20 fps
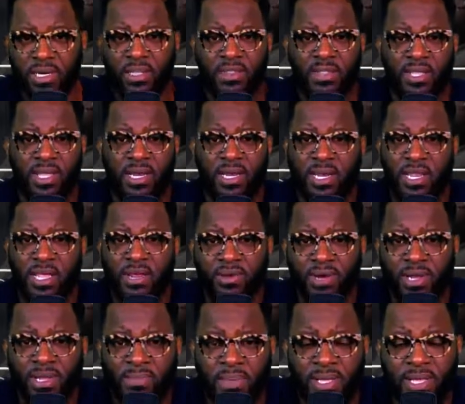They
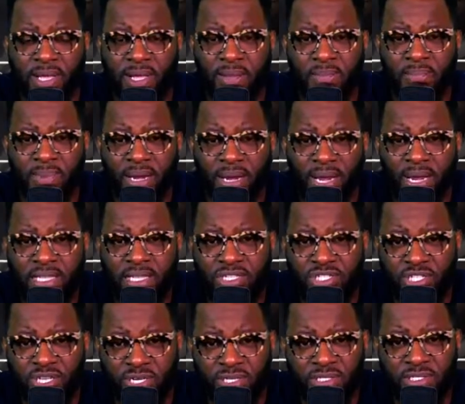literally become
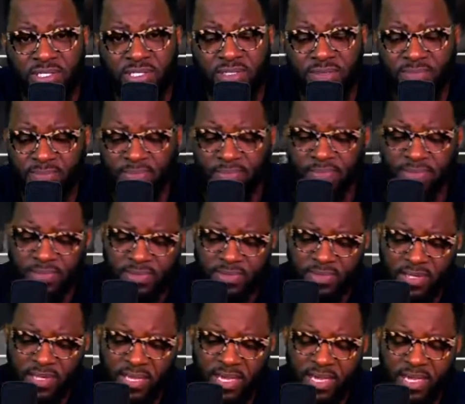leeches
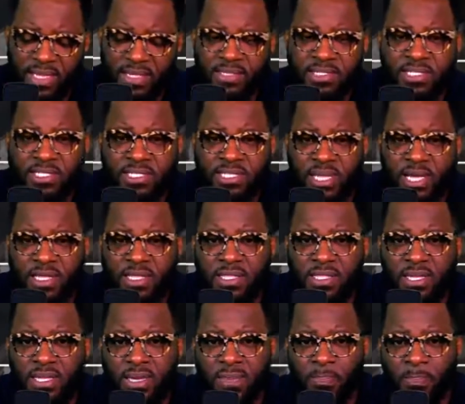and suck
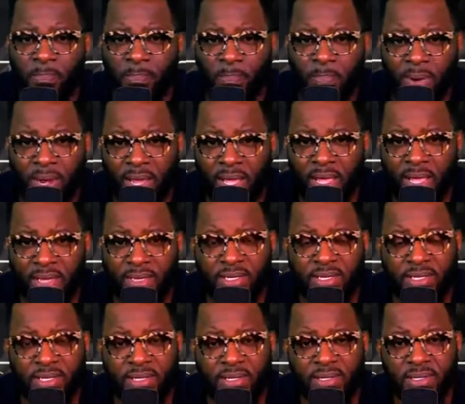the
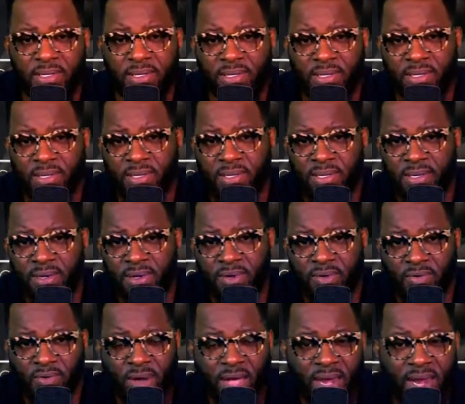blood
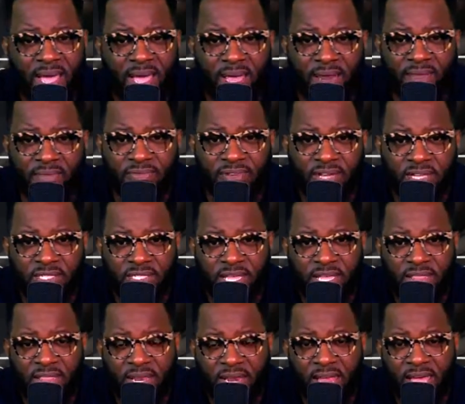right out of us,
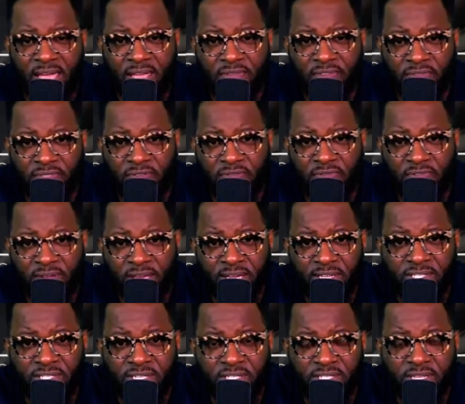and the life of the
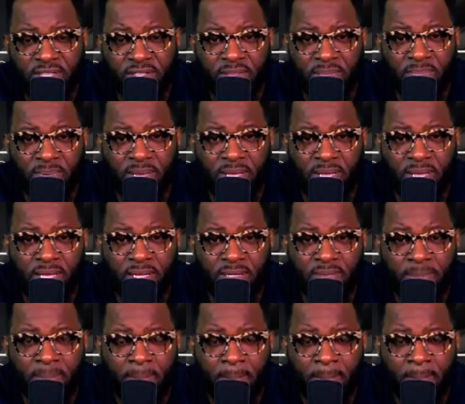flesh is in the blood.